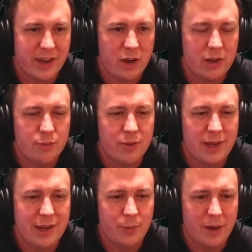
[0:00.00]
only
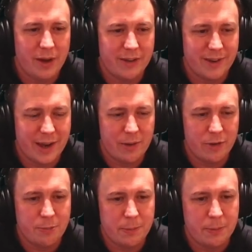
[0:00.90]
really works and
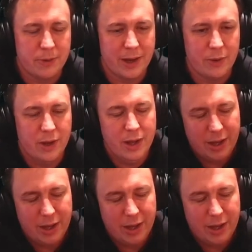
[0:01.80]
aggroes people down